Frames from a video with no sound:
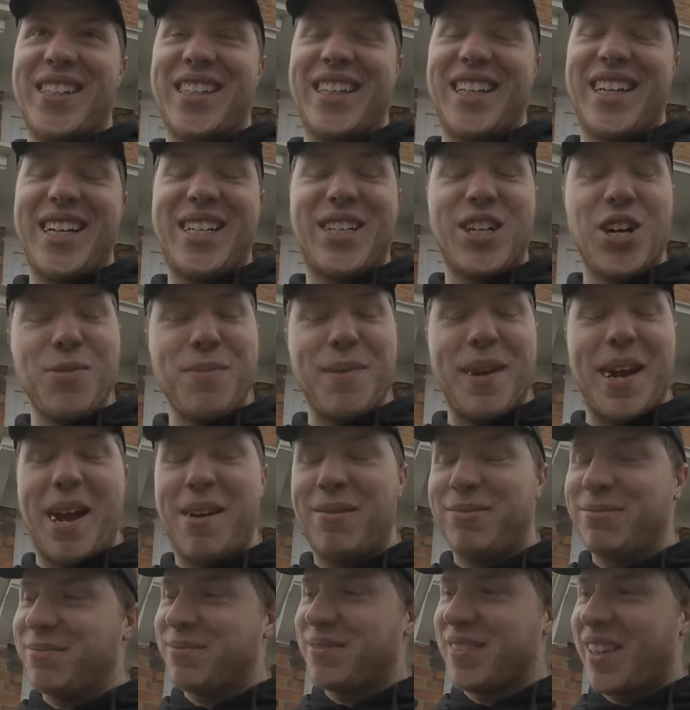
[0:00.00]
He called me up
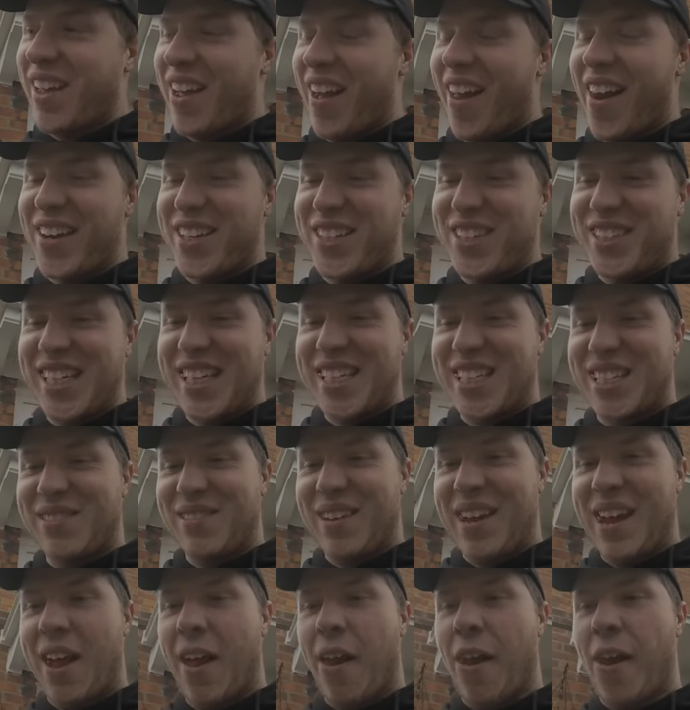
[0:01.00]
and he said to
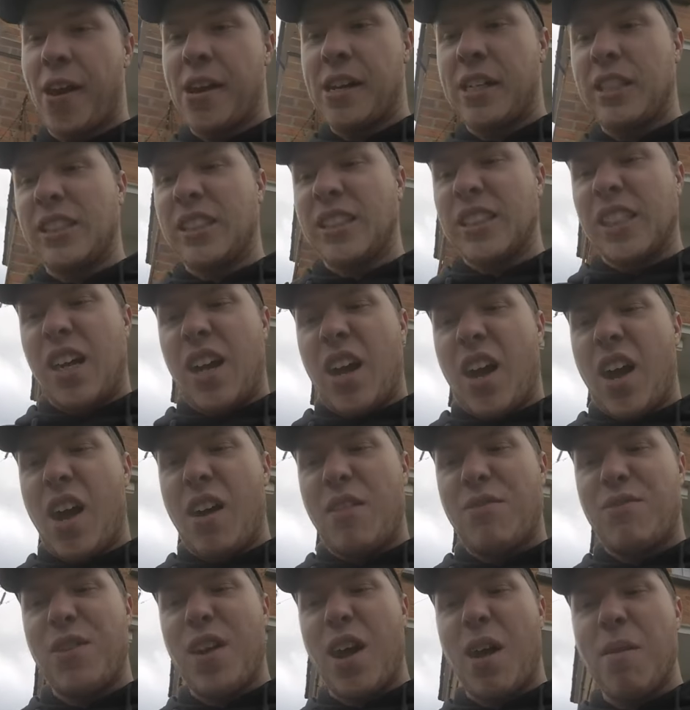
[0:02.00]
me,
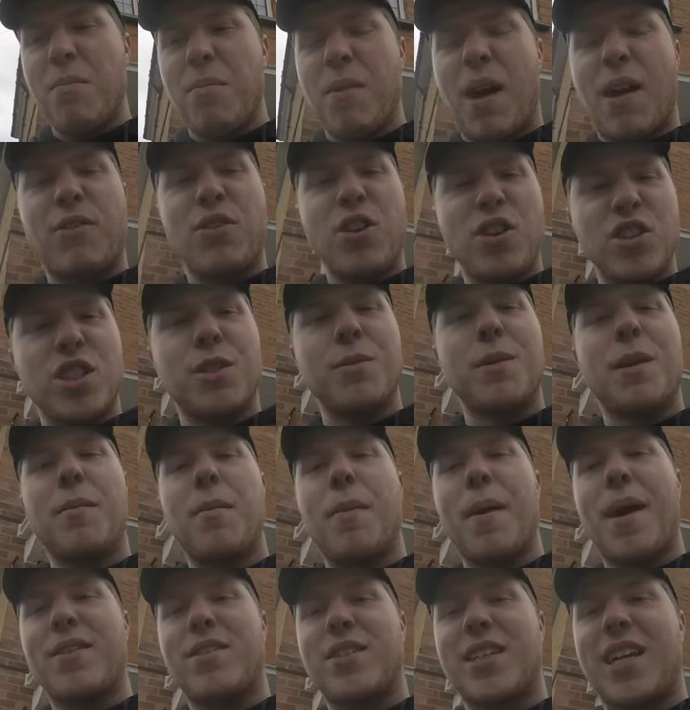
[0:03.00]
I've, um, I've got something I'm
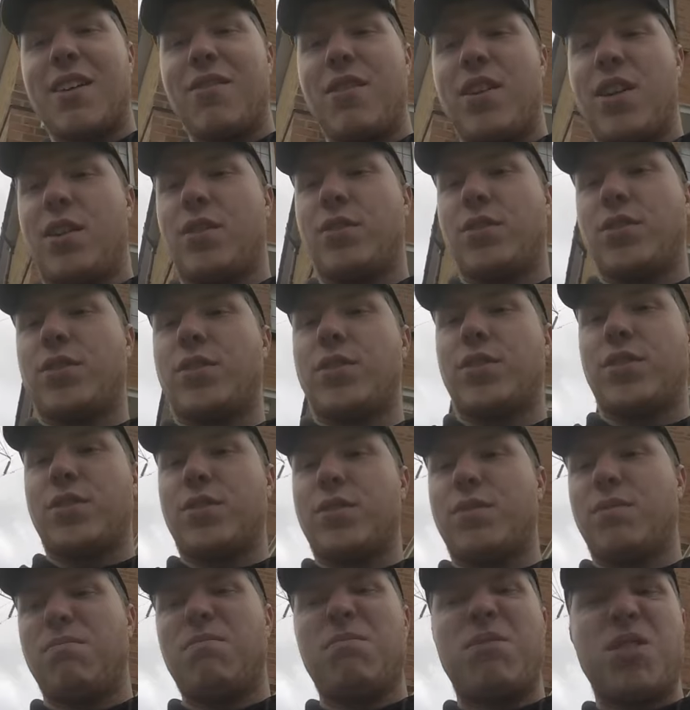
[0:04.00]
about to get rid of.
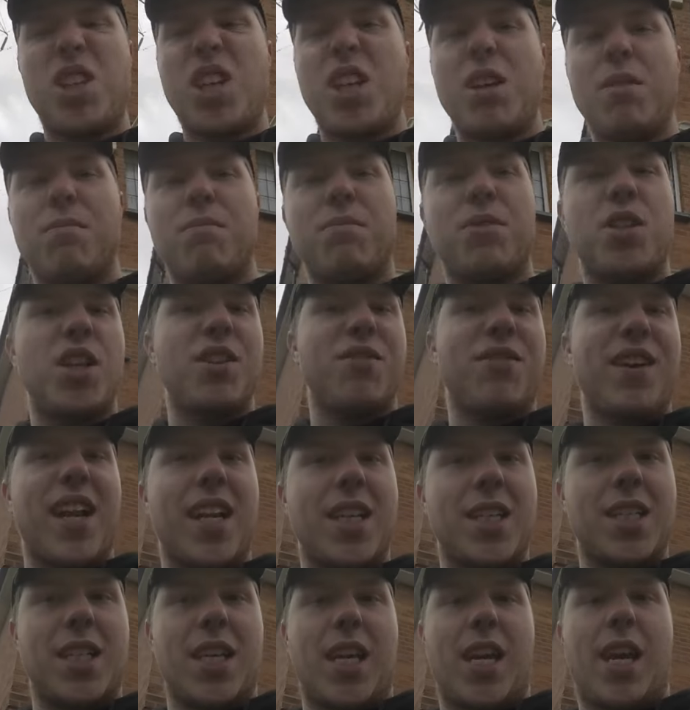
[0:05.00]
Do you, do you
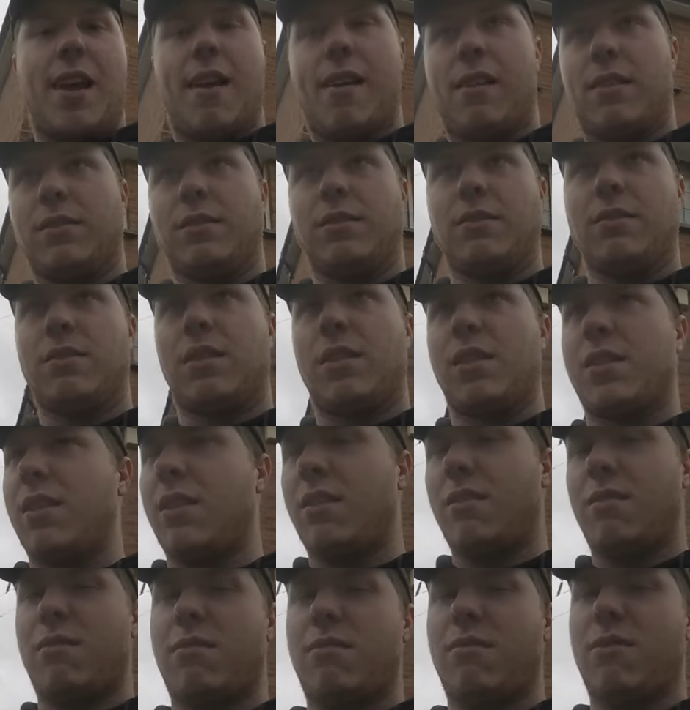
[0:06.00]
fancy it?
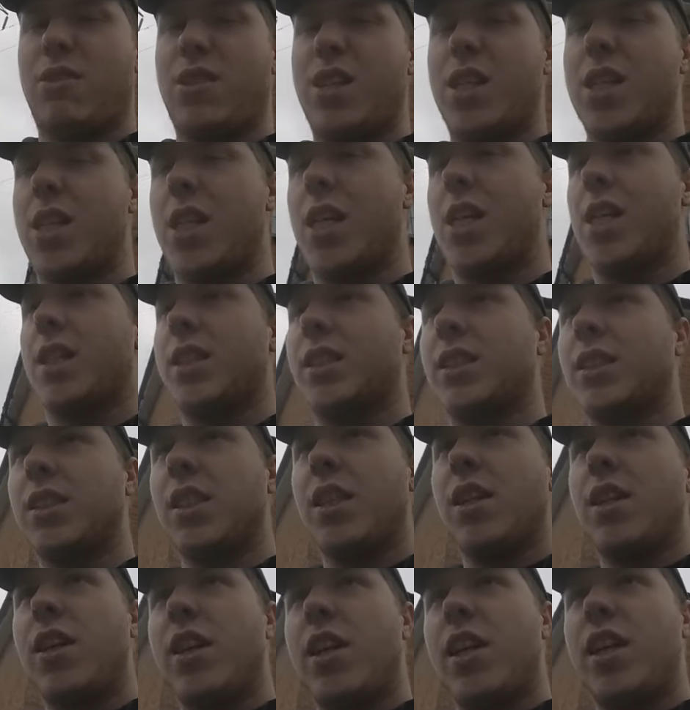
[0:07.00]

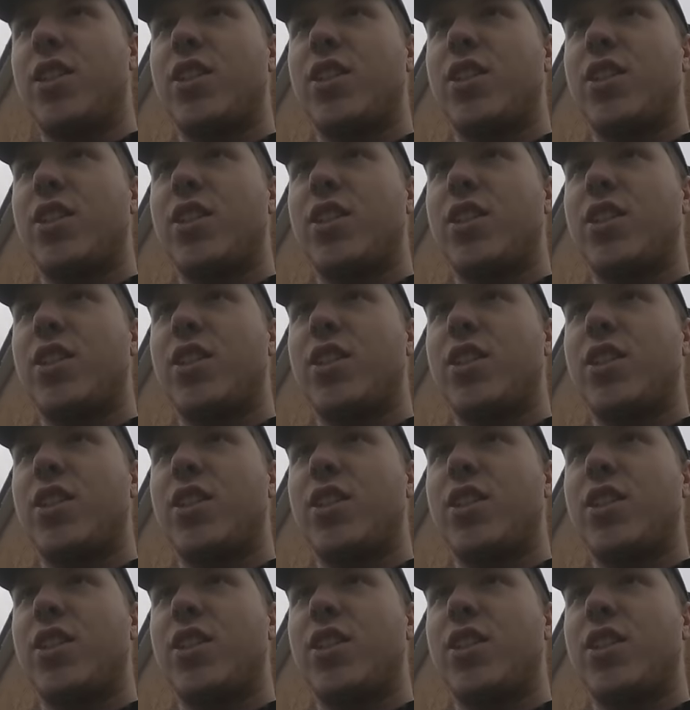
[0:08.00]
it?